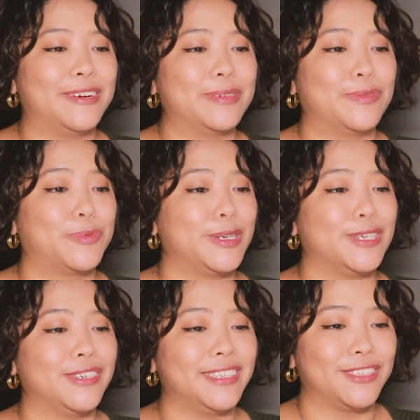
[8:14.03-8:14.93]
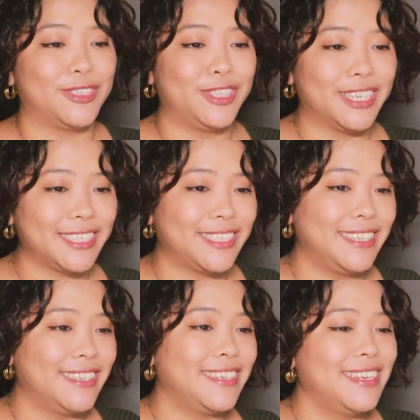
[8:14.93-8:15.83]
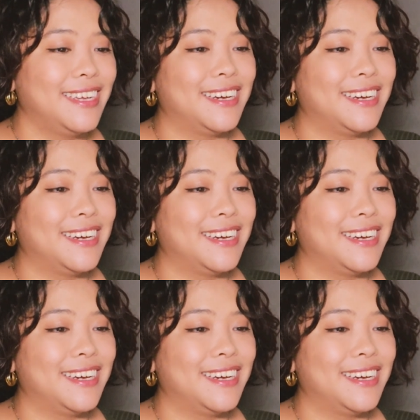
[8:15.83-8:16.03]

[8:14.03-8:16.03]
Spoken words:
We have a pretty good introduction.